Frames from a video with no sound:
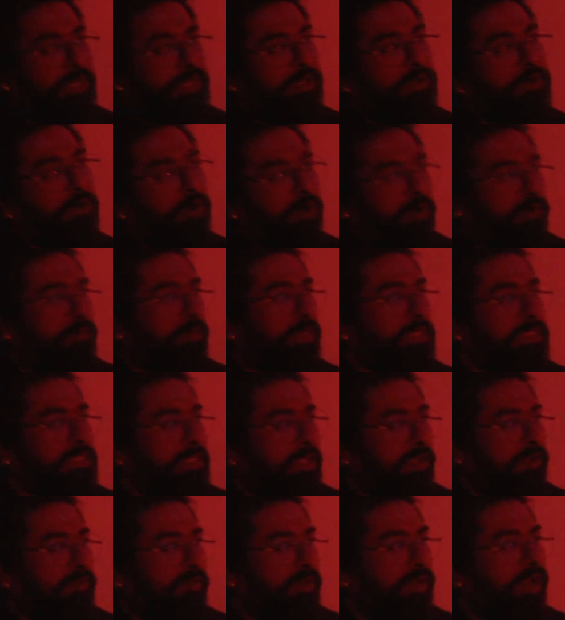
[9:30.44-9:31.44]
call
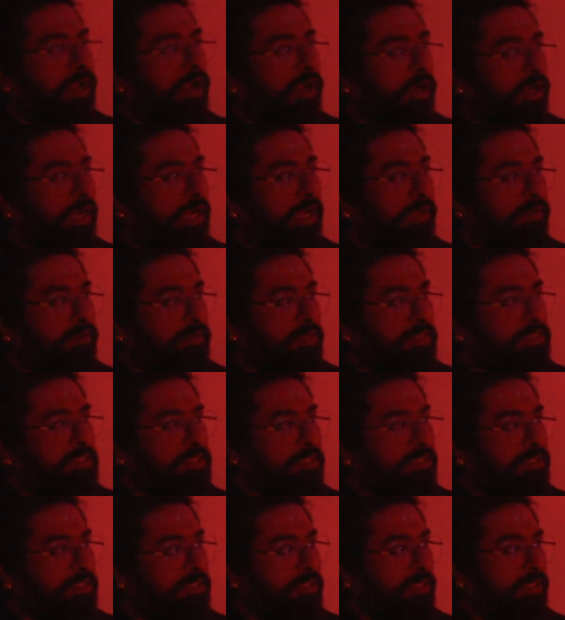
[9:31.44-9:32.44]
myself an archivist.
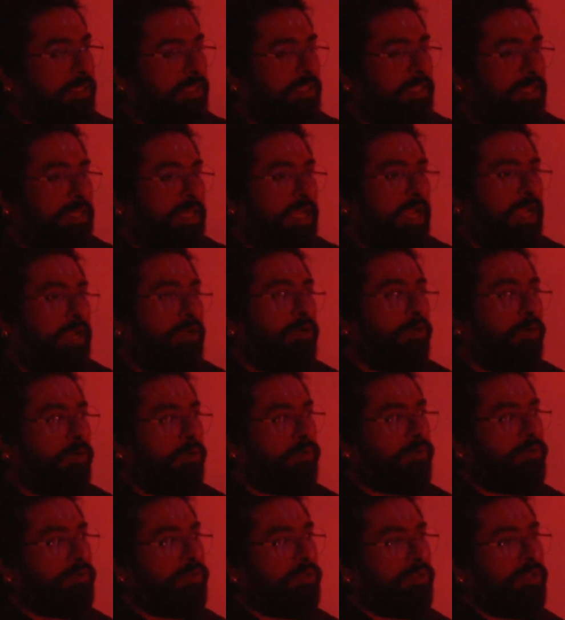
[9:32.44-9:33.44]
That
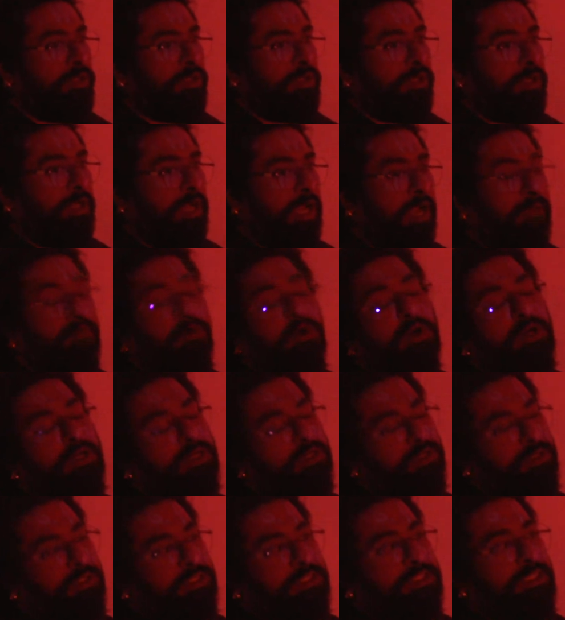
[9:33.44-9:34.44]
I'm not
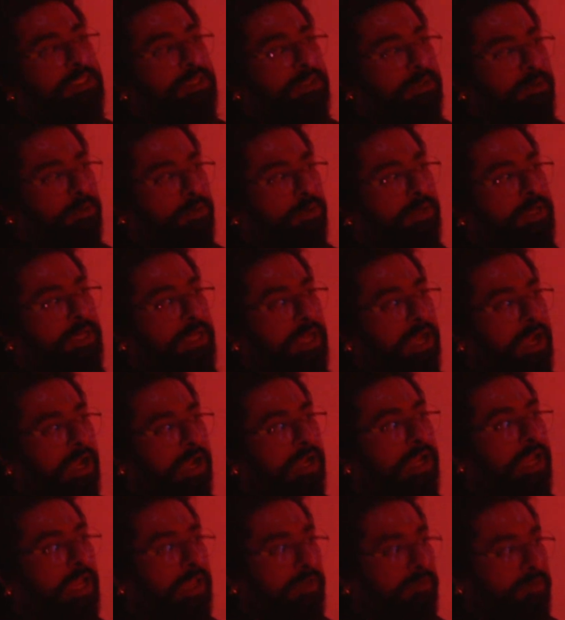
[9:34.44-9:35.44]
interested in only
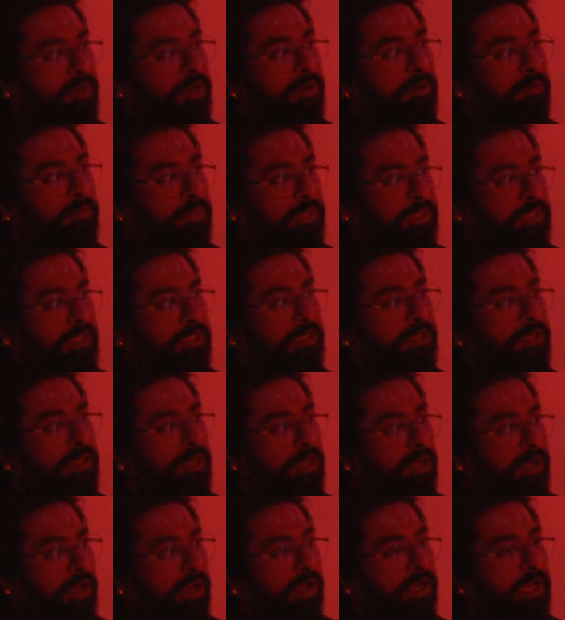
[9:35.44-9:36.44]
archiving material
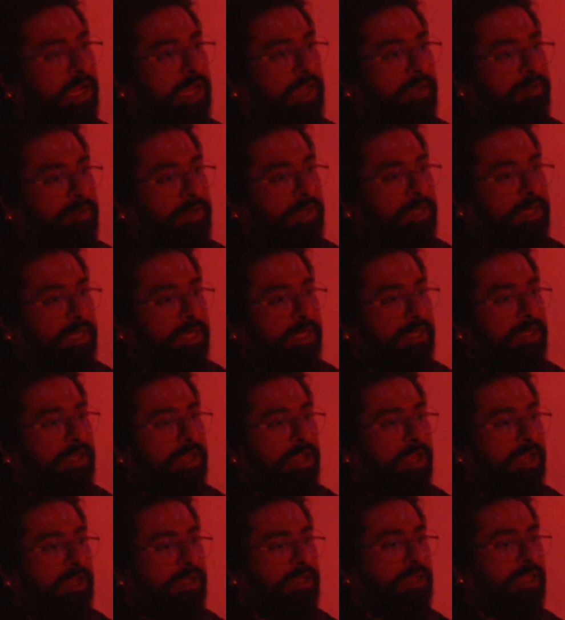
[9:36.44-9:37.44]
and archiving data,
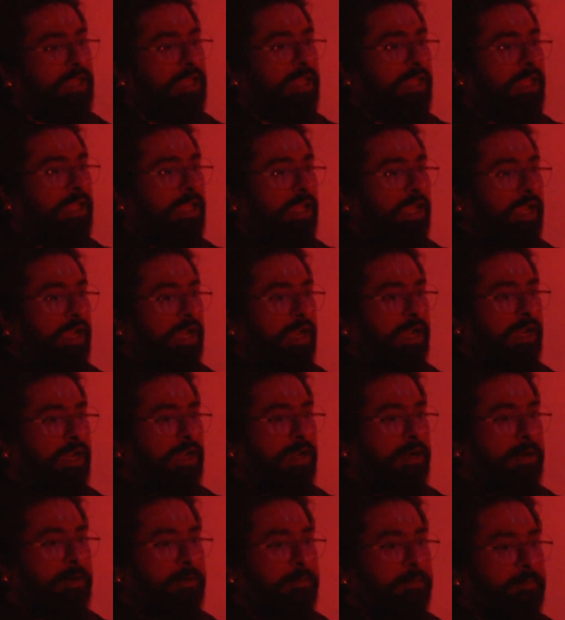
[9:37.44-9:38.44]
and
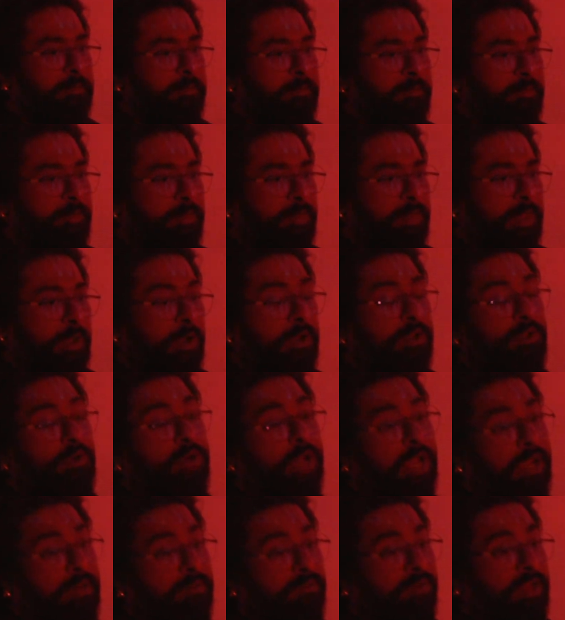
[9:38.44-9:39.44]
although
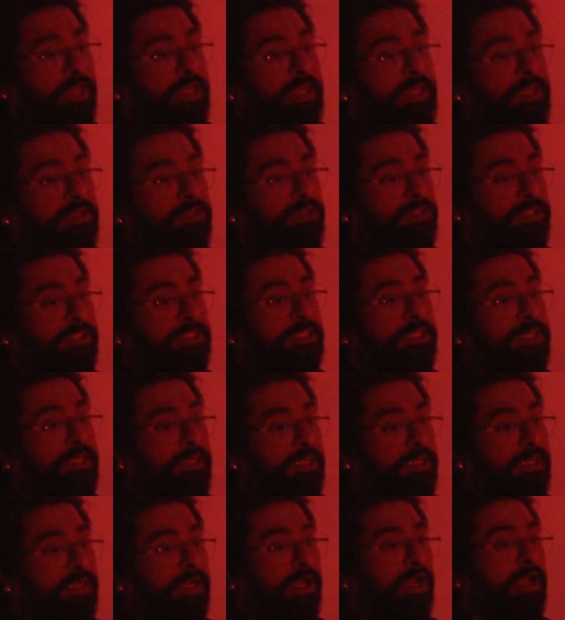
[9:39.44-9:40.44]
I'm very interested
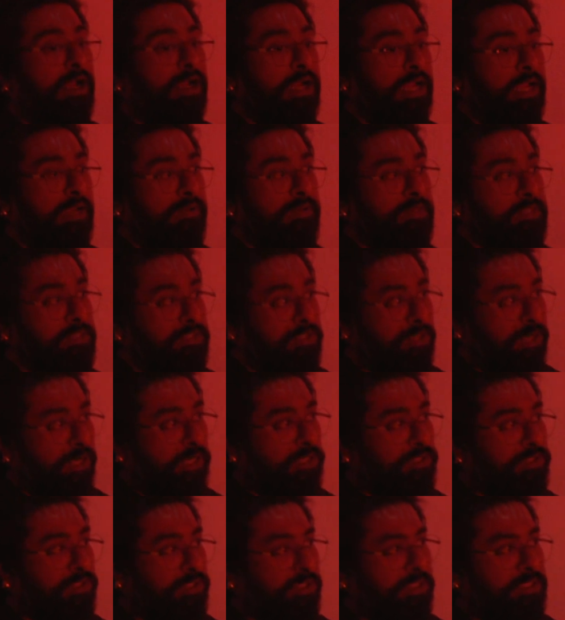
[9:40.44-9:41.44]
in archival
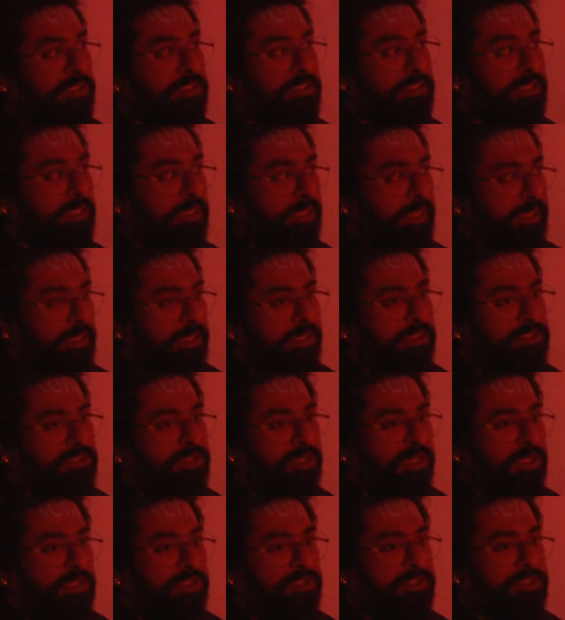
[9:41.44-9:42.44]
structures, in data
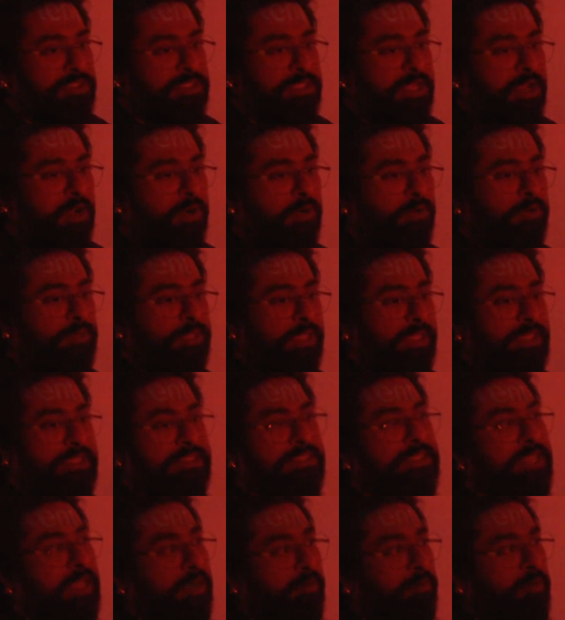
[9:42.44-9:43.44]
structures, how things
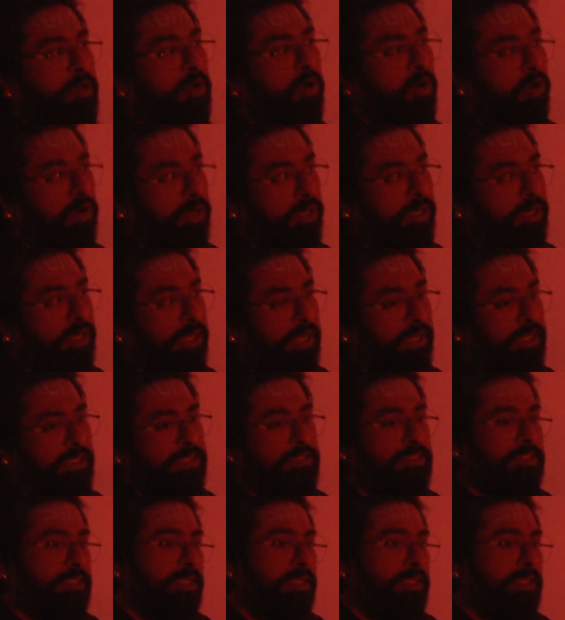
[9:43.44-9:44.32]
can be organized,